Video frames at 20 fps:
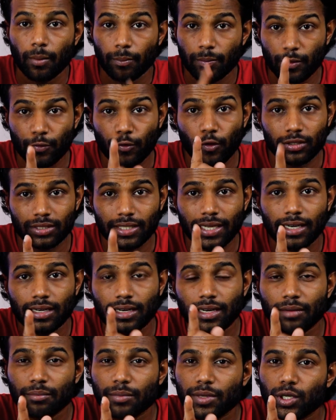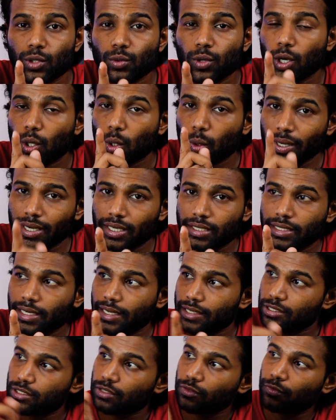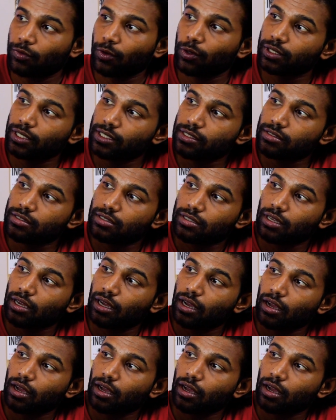Before that, let me do a quick test for this